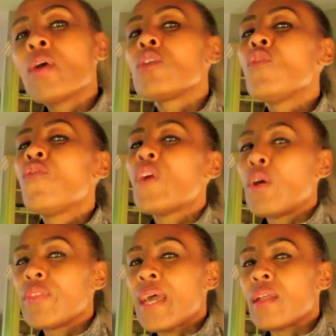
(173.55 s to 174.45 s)
you
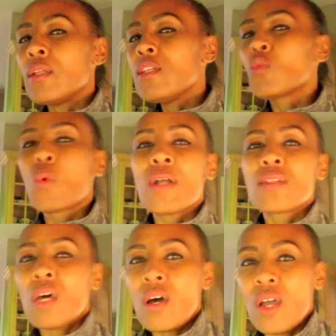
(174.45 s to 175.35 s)
felt that at least one
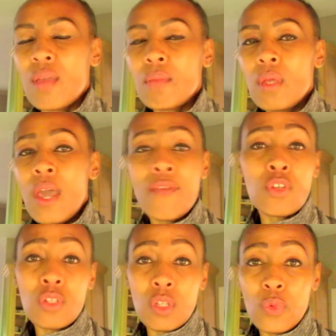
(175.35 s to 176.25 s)
time after
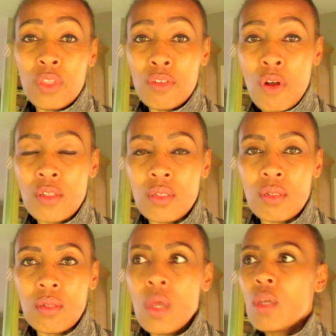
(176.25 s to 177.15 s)
dealing with a narcissist.